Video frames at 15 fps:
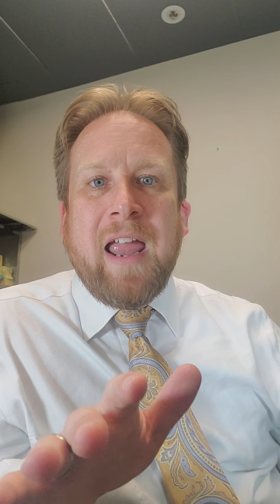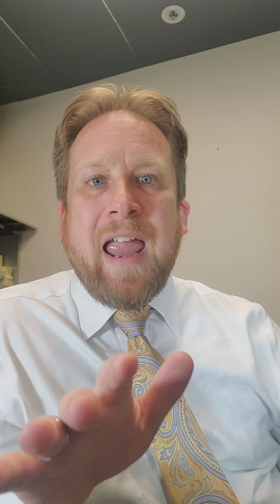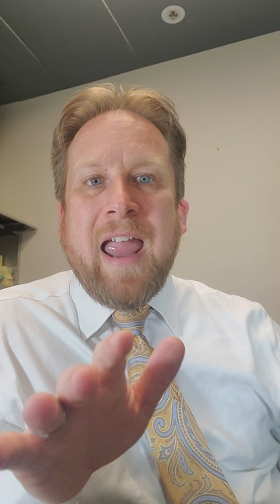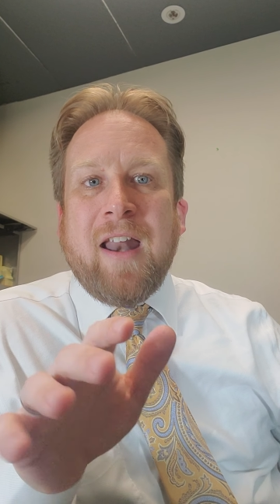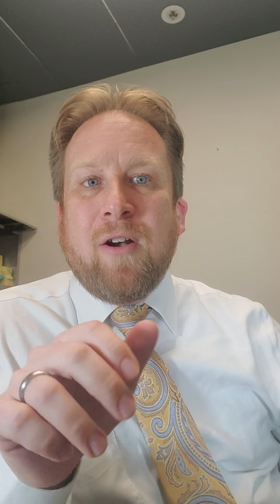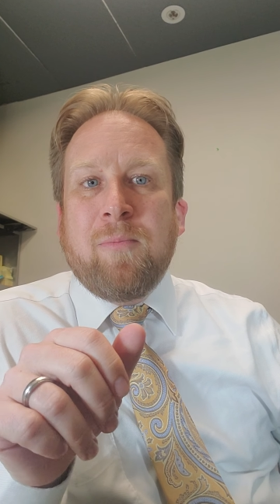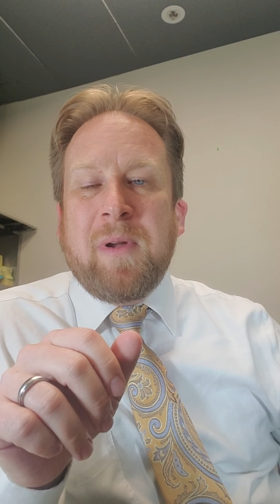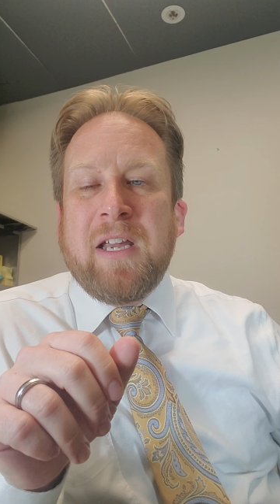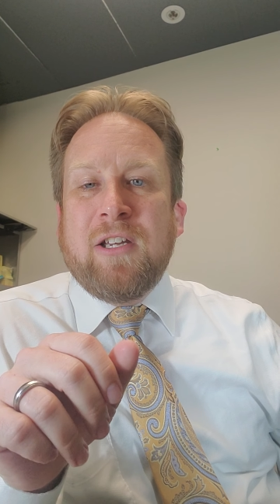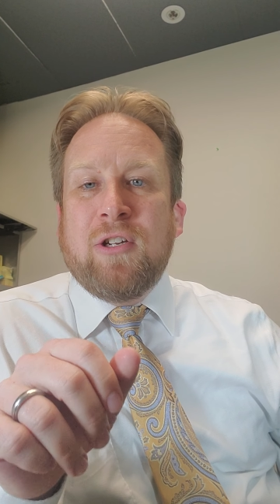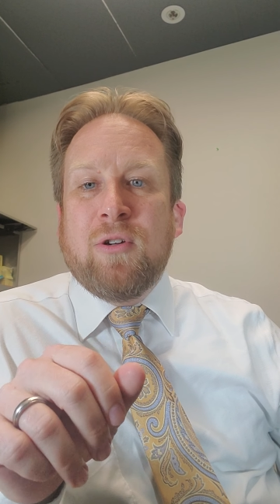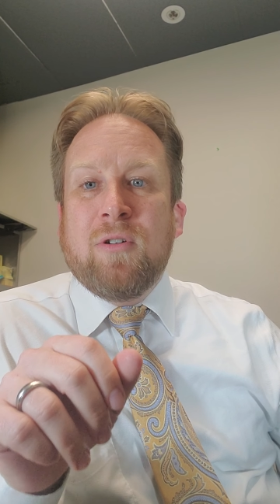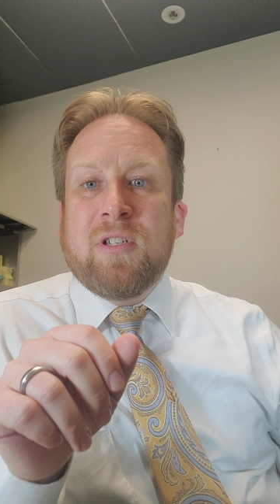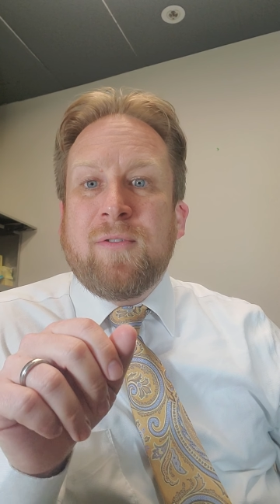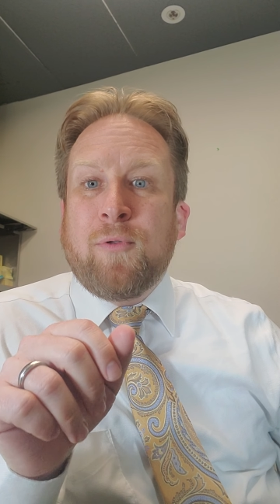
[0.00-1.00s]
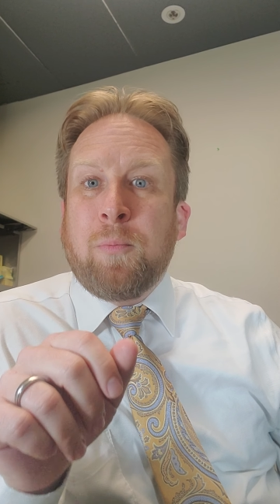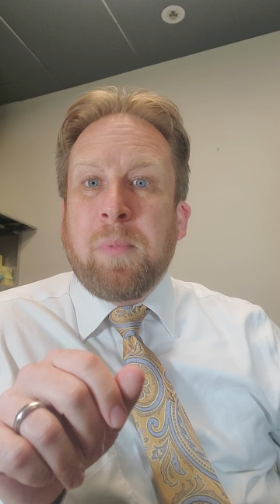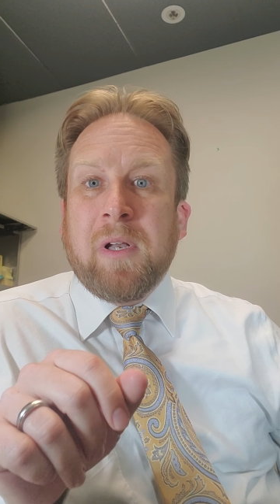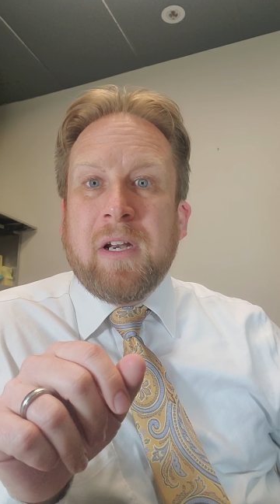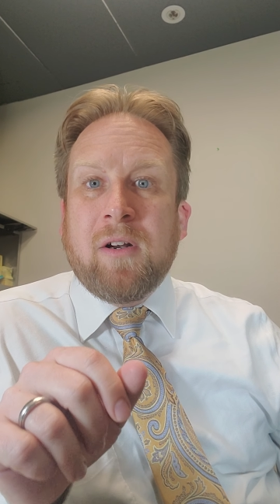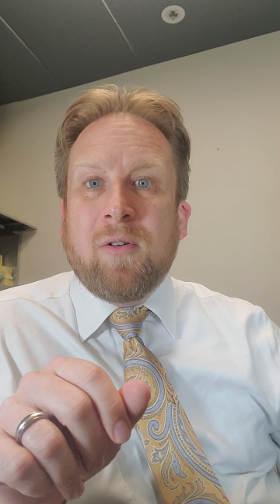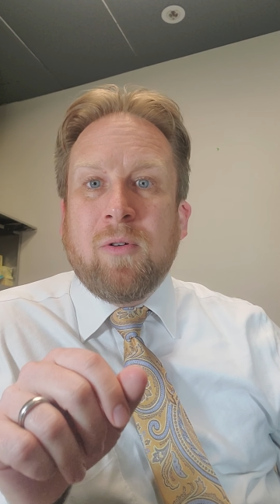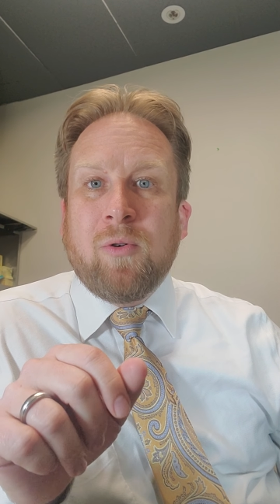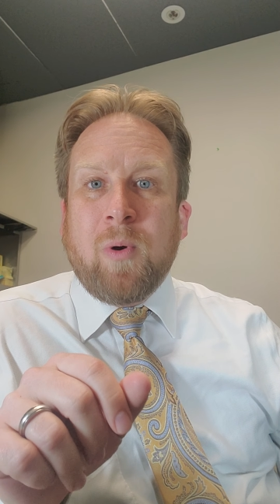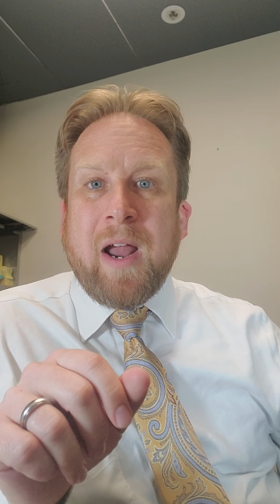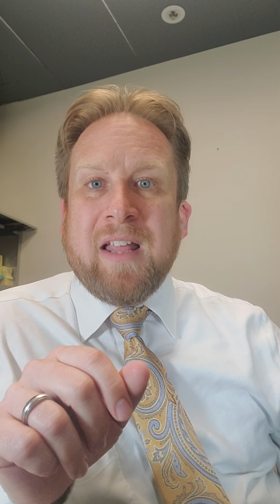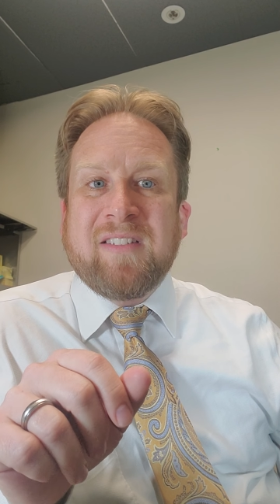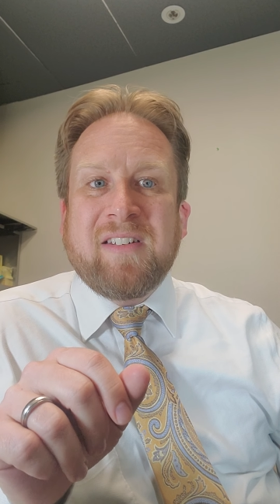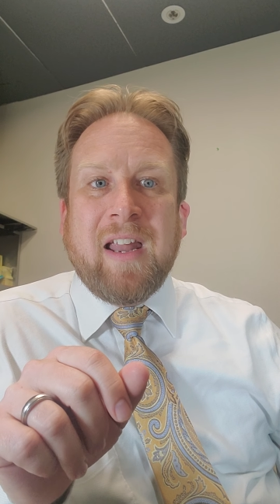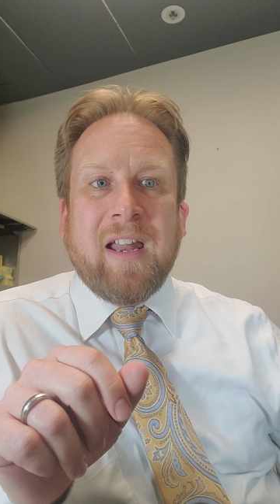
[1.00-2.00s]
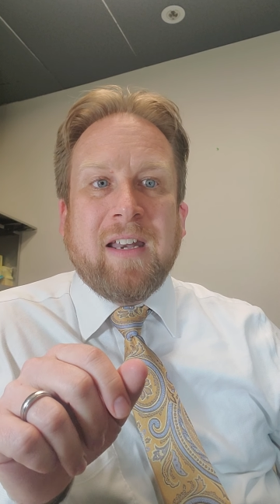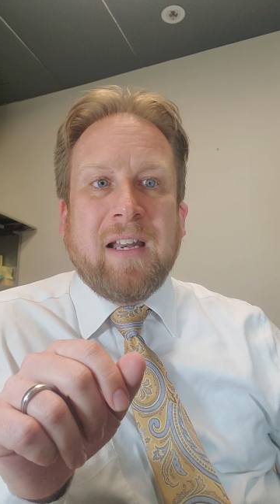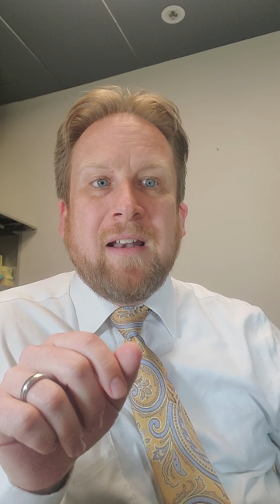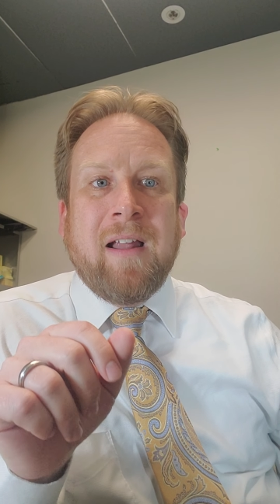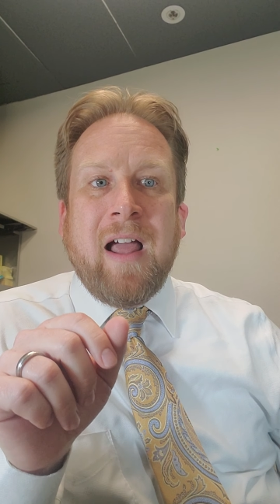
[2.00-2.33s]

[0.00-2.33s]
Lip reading: and are being used for political grandstanding.